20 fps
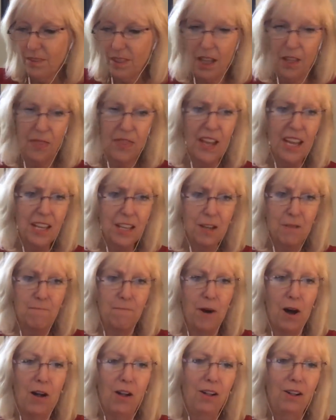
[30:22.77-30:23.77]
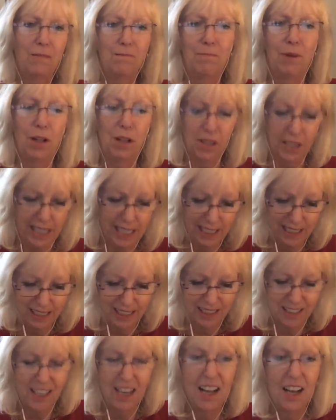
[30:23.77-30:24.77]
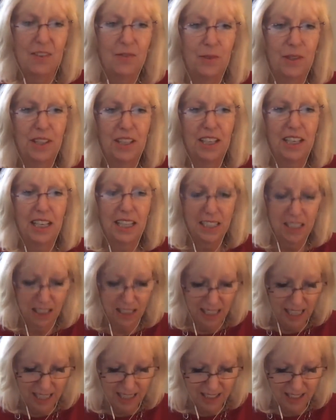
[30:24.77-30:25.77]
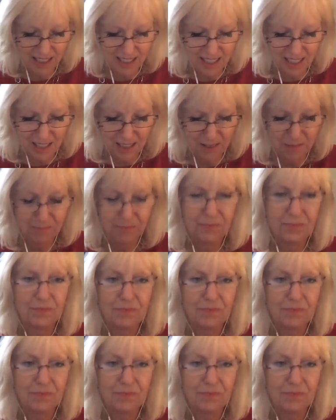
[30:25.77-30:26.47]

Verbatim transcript: Thank you, Paul. Paul kicked us off with a nice yes there.